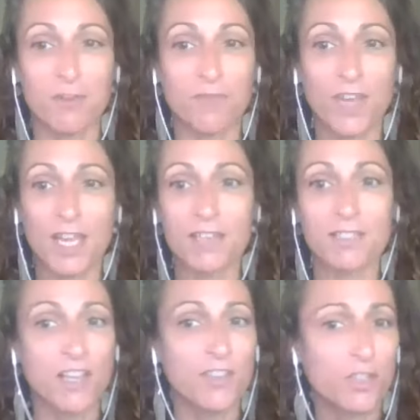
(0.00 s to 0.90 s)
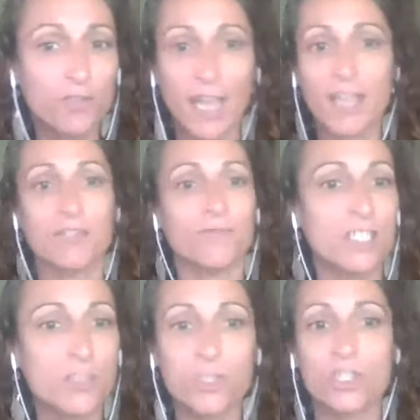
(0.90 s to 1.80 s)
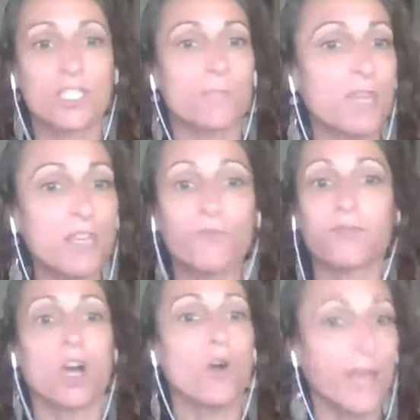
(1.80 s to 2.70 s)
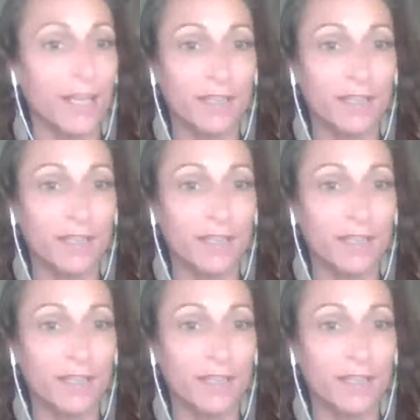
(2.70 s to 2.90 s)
phase, the creativeness would just be flowing.